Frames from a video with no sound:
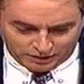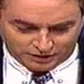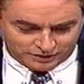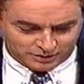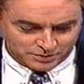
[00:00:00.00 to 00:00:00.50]

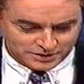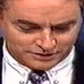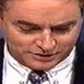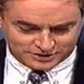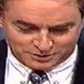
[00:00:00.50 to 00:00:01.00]
Bill, I think your
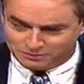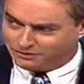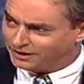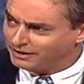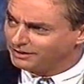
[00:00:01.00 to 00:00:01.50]
material's
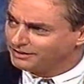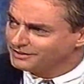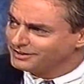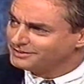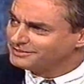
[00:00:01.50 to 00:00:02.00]
terrific. I
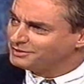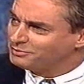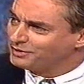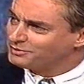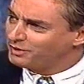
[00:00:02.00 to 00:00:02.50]
think
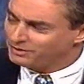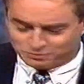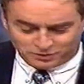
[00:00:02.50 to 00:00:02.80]
you wrote